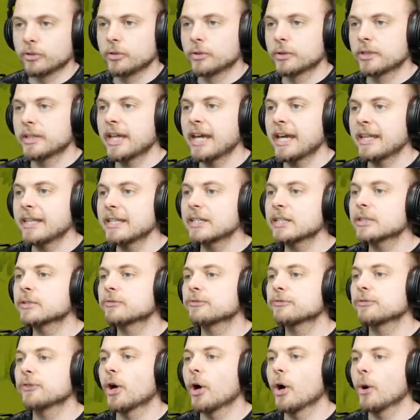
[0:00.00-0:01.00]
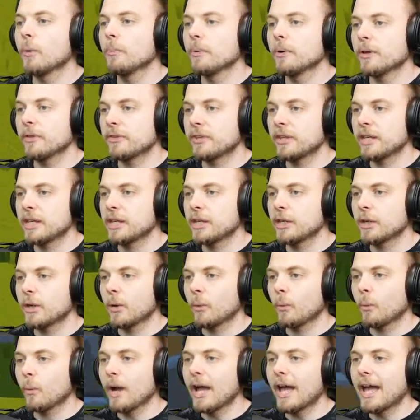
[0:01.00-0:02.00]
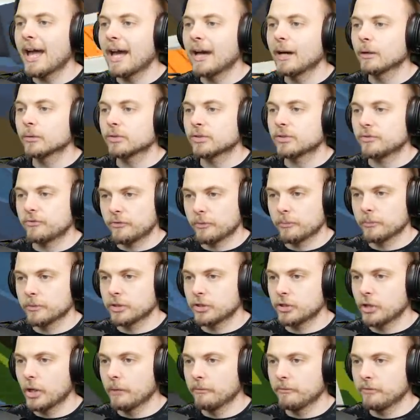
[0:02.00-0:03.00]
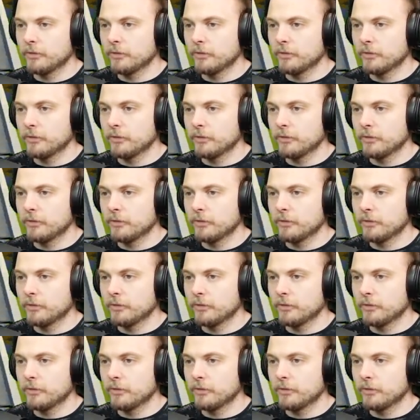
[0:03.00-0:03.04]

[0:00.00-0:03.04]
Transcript: You can get these from the warehouse, from the top